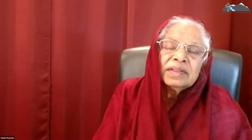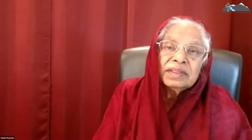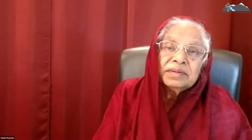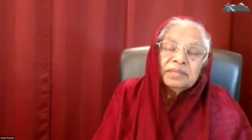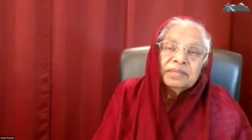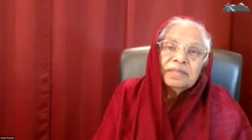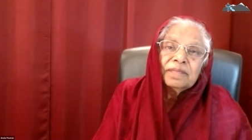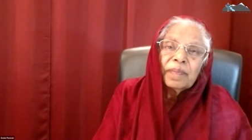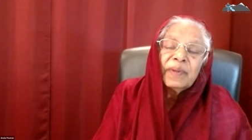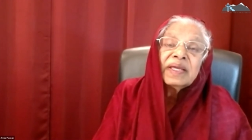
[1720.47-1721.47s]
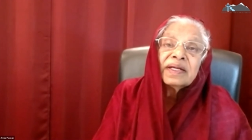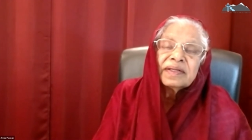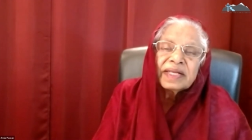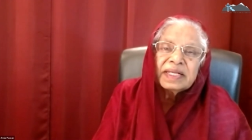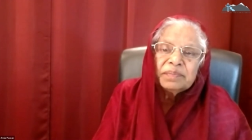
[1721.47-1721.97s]
uh, being
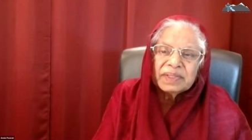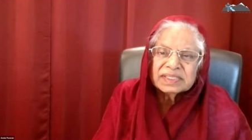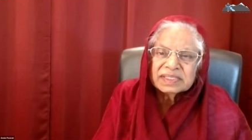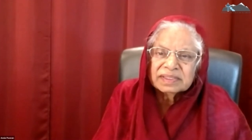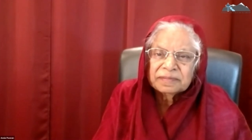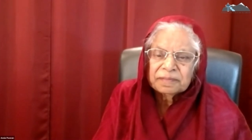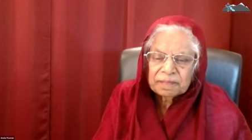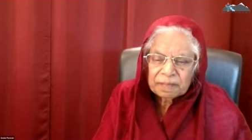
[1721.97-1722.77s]
a great person,